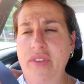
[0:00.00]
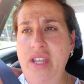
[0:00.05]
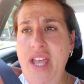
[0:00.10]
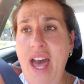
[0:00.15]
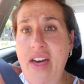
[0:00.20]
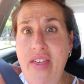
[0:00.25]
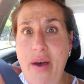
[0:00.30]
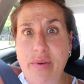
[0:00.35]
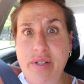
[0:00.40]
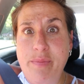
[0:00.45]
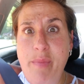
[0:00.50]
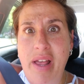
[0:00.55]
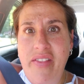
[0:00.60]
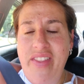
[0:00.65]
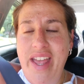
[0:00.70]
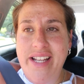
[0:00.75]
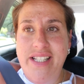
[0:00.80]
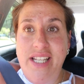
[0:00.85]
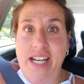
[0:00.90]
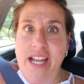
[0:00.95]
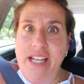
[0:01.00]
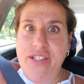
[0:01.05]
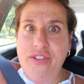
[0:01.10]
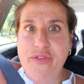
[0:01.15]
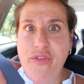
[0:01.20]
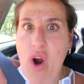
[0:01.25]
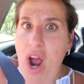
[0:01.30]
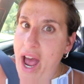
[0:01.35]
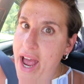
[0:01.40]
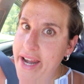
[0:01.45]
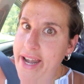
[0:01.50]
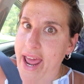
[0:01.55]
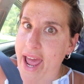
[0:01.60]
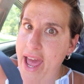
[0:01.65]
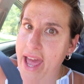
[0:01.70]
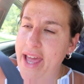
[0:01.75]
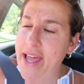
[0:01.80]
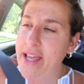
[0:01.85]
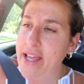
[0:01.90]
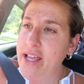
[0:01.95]
Yeah, that was Monday. Today's
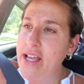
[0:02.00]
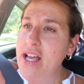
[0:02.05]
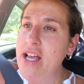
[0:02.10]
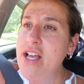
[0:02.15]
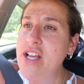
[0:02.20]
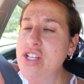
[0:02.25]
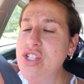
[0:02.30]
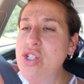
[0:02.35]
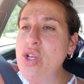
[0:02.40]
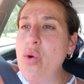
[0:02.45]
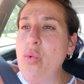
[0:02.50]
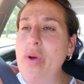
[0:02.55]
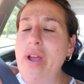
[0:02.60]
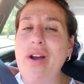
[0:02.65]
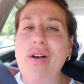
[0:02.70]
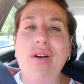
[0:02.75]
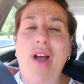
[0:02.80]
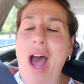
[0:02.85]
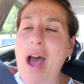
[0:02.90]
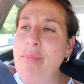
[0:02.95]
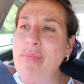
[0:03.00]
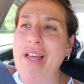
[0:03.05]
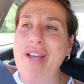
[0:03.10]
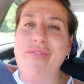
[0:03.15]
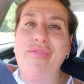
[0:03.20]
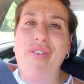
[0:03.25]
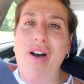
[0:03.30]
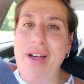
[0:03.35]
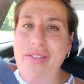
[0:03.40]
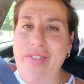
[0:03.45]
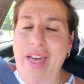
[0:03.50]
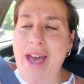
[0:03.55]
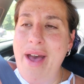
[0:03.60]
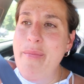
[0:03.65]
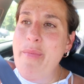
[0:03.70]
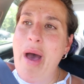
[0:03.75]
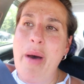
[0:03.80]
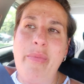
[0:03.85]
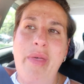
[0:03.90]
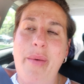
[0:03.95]
Friday. So we are. I'm like, fuck
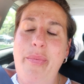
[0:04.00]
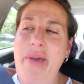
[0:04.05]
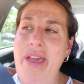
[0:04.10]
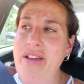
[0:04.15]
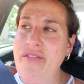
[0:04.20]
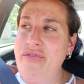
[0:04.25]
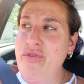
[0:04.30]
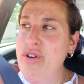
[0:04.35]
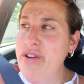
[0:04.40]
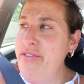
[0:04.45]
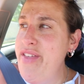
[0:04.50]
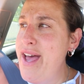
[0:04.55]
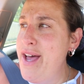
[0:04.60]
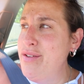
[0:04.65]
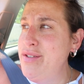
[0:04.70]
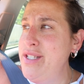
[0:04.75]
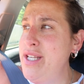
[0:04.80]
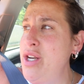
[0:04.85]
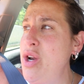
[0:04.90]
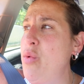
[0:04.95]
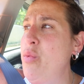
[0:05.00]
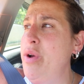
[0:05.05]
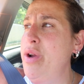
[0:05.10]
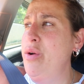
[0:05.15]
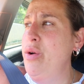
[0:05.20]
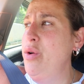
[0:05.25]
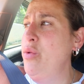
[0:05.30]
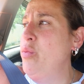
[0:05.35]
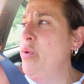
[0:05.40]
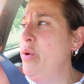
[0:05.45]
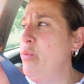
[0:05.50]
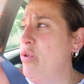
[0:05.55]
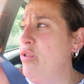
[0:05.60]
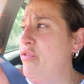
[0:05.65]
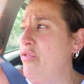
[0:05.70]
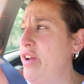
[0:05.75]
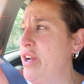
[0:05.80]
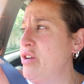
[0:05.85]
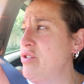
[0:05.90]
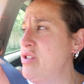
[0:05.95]
them. I'm not paying $4,000. We
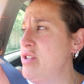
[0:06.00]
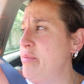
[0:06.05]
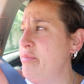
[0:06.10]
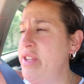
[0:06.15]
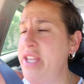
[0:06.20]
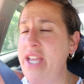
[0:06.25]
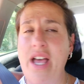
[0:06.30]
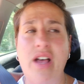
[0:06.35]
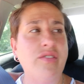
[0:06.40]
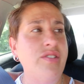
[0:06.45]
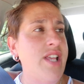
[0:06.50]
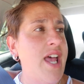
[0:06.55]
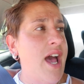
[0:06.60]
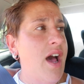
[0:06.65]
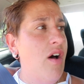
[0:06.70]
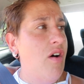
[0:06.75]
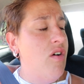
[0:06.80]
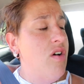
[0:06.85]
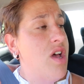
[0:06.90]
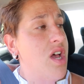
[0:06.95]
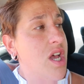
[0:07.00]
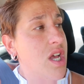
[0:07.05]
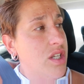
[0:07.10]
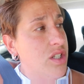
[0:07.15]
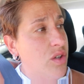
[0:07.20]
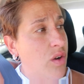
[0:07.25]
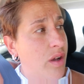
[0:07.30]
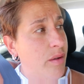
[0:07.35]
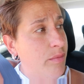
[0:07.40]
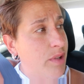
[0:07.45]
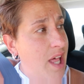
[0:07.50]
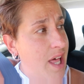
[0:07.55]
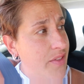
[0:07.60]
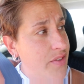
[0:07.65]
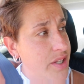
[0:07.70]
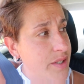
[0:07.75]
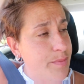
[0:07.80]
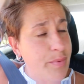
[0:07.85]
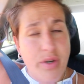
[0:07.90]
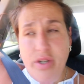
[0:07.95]
will figure something else out. So I'm
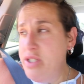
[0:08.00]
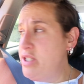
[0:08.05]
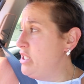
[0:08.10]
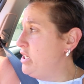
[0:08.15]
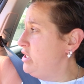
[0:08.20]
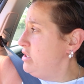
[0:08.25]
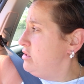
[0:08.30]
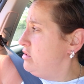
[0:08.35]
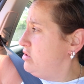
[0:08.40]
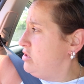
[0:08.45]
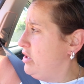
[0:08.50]
glad this person.